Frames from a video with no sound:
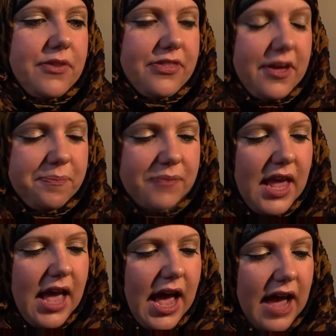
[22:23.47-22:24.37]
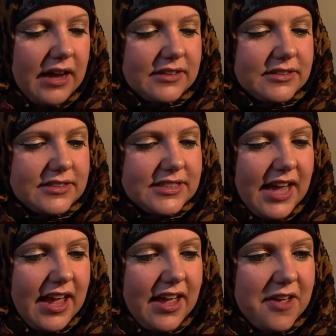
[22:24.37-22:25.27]
with them. And
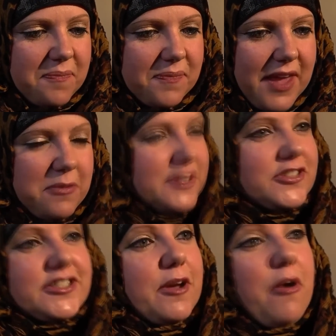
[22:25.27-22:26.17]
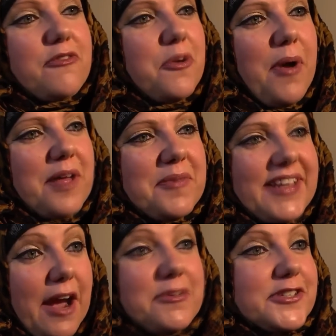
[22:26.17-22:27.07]
um, it was just so
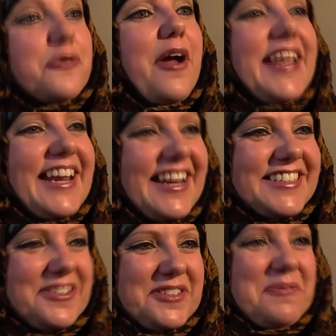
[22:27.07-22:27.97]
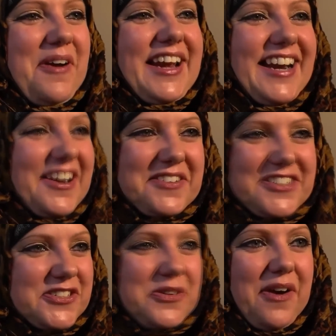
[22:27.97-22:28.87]
overwhelming. I was crying. As I was praying, I
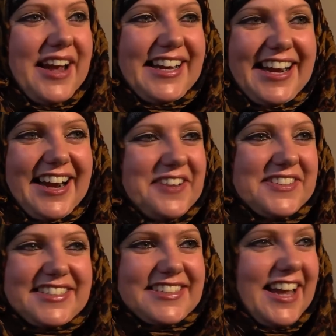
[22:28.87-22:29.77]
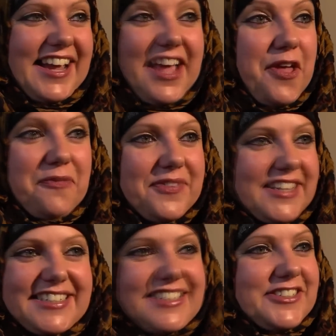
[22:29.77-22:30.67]
was just crying, and I was just like,
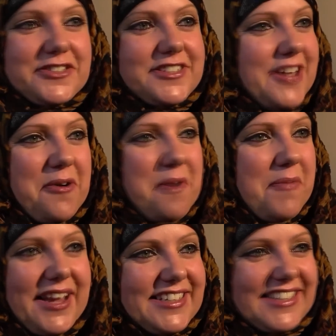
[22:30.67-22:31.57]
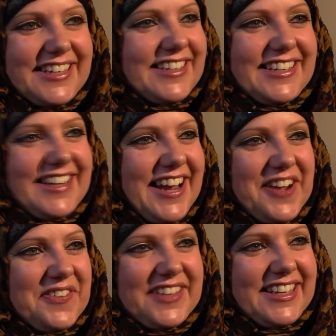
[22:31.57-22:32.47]
this is just so amazing, you
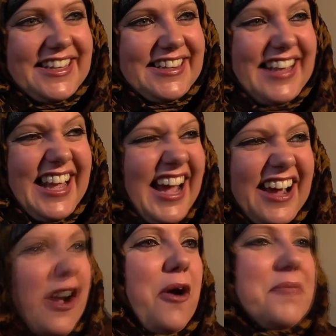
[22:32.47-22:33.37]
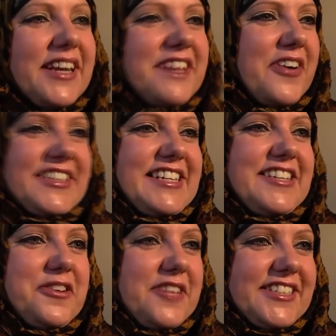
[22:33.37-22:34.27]
know, the, the, I can't believe I
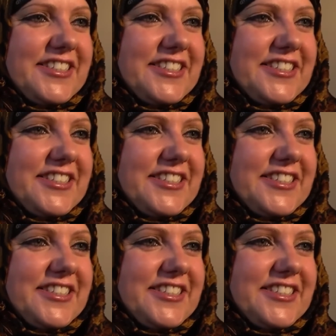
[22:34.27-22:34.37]
didn't do this